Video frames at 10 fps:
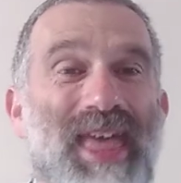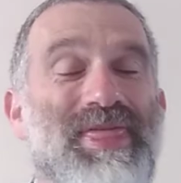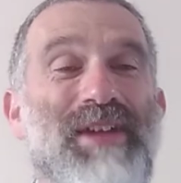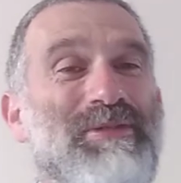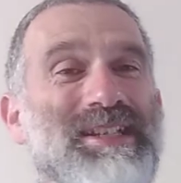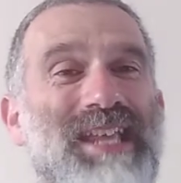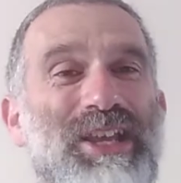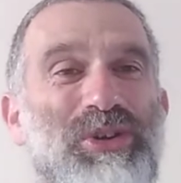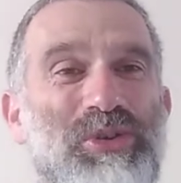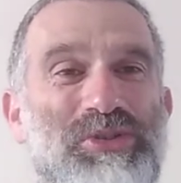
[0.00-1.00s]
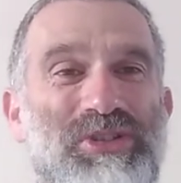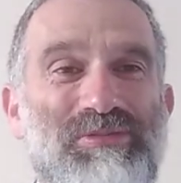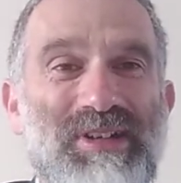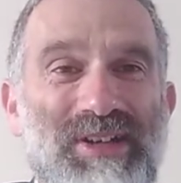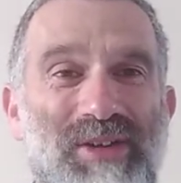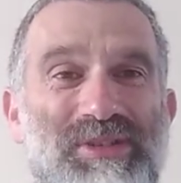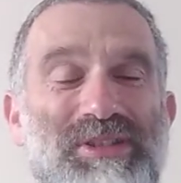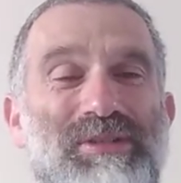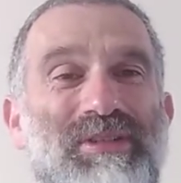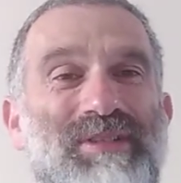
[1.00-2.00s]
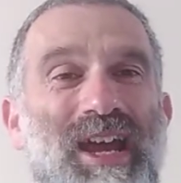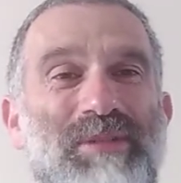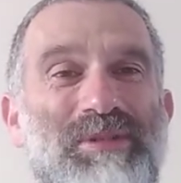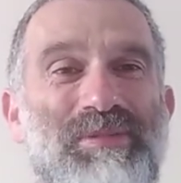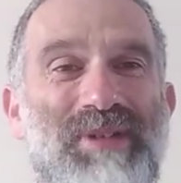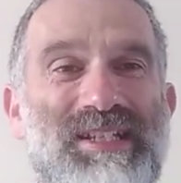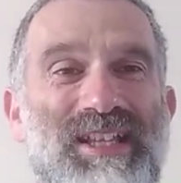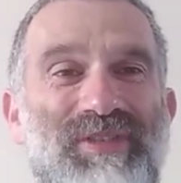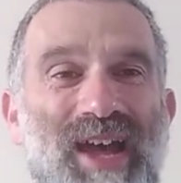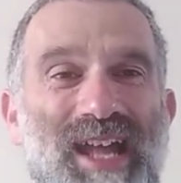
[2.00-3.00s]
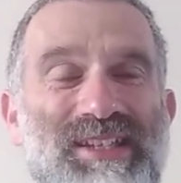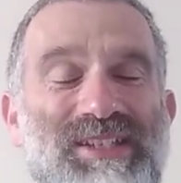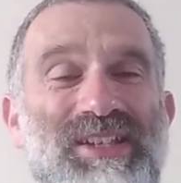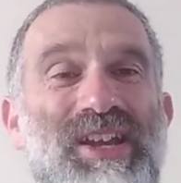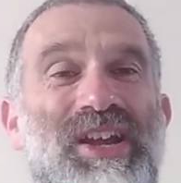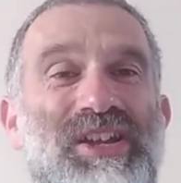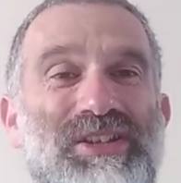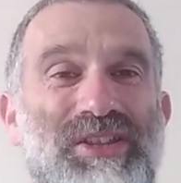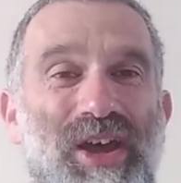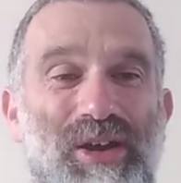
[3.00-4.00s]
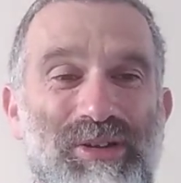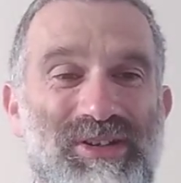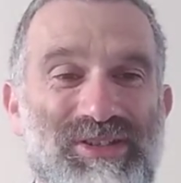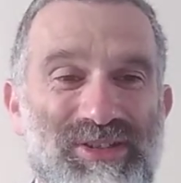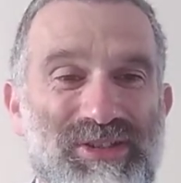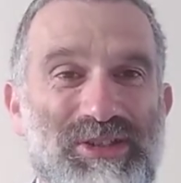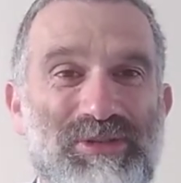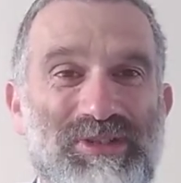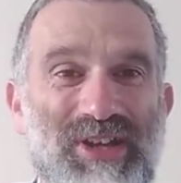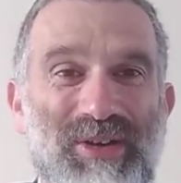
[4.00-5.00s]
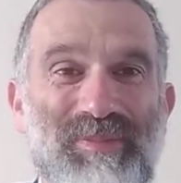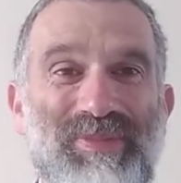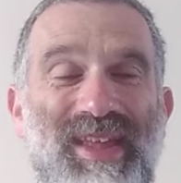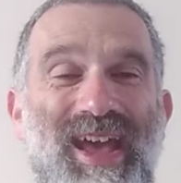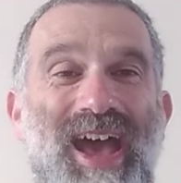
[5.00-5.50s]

There is a cautionary note that Rav Nachman Reb Breslov adds to the holiness of the Jewish home.